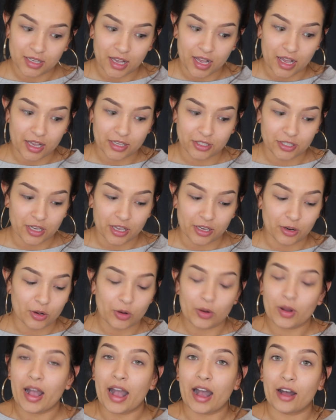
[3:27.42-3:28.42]

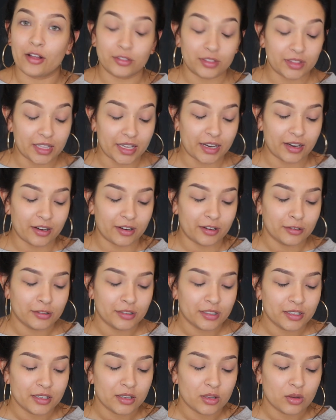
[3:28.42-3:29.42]
eyeshadow out there?
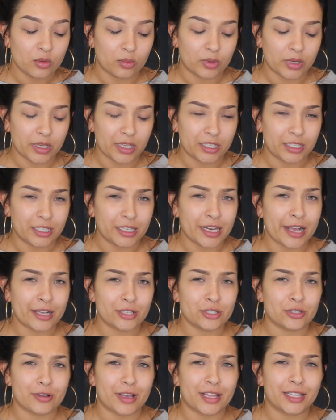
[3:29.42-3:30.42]
When in
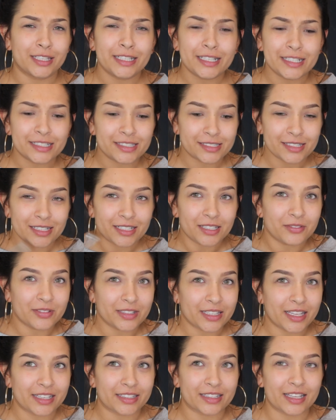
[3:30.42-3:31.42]
actuality, it's not even
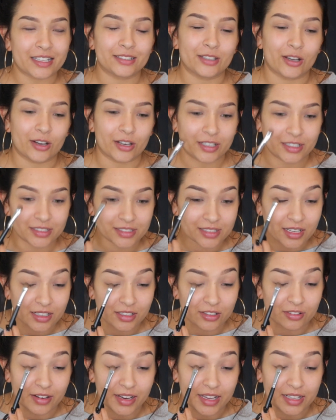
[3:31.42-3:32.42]
like that dark. It's kind
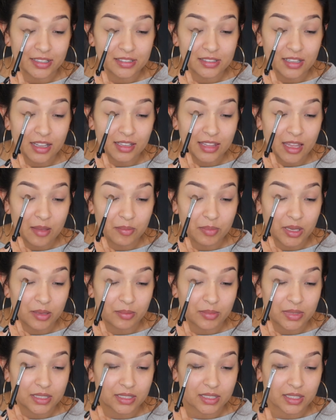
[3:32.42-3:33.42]
of gray. It's not that
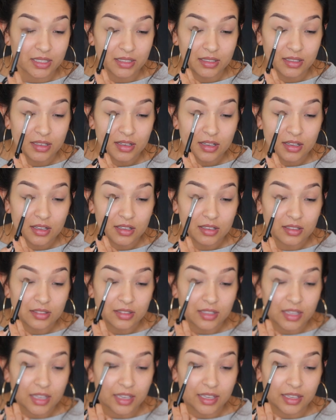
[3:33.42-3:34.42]
pigmented.
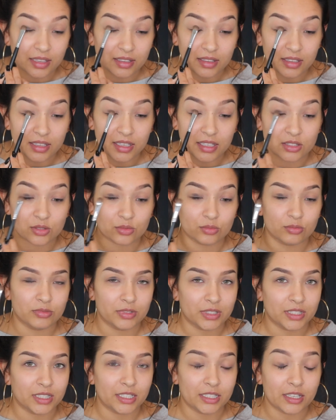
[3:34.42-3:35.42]
Like, it's
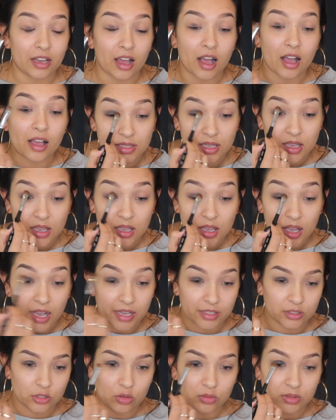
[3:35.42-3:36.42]
really not.
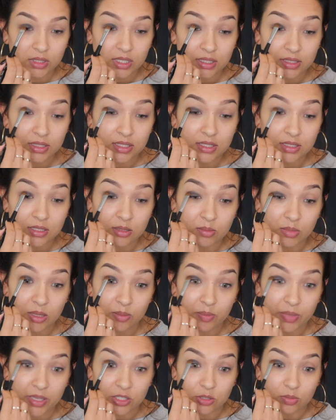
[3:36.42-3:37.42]
I don't need this to be
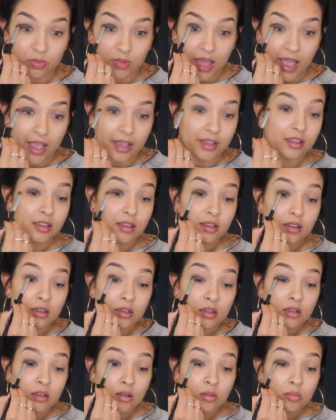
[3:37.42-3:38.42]
pitch black,
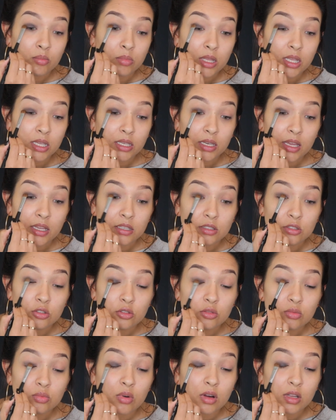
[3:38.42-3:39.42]
but I
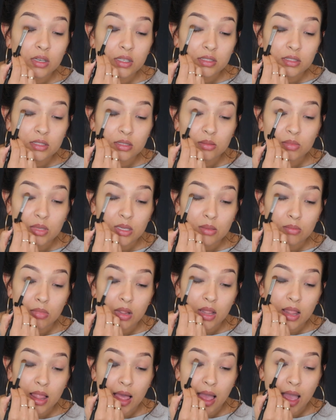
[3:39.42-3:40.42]
do want it to be
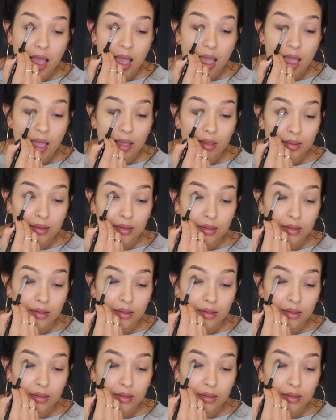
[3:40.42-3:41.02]
black.